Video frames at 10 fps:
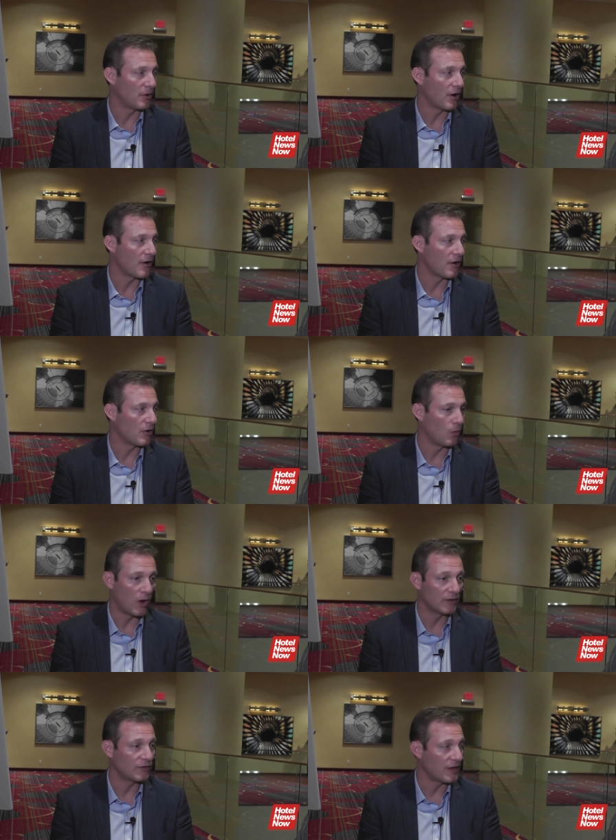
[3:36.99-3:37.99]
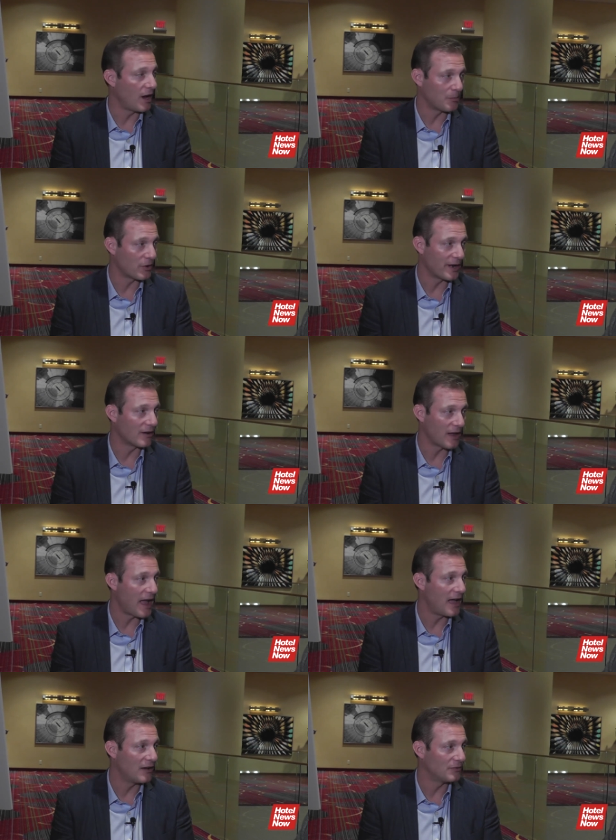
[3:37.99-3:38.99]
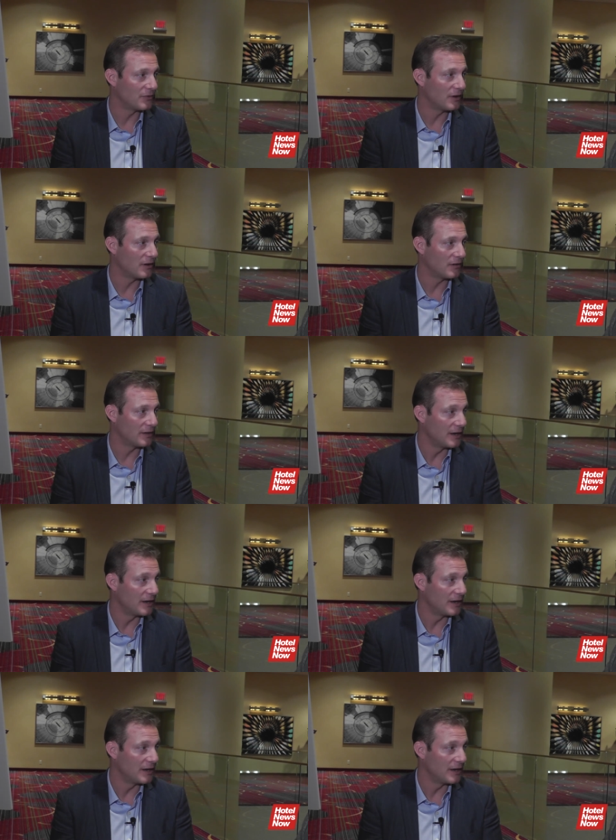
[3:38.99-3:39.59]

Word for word: partner wants the operator to have uh,